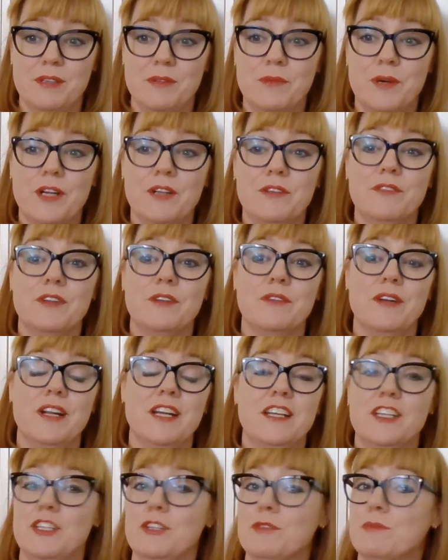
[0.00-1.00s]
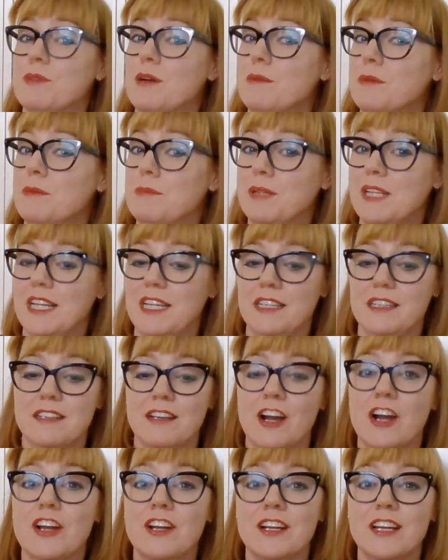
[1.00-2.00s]
You won't regret it. You'll probably
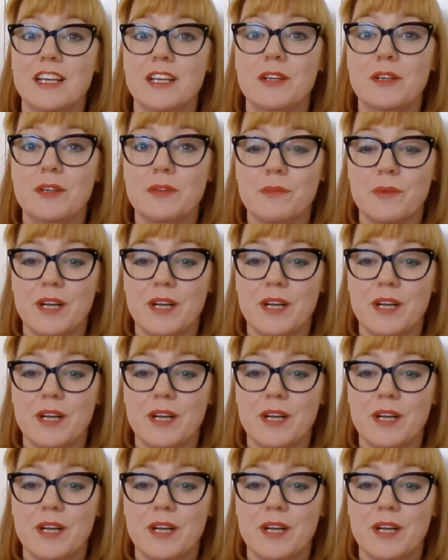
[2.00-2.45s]
only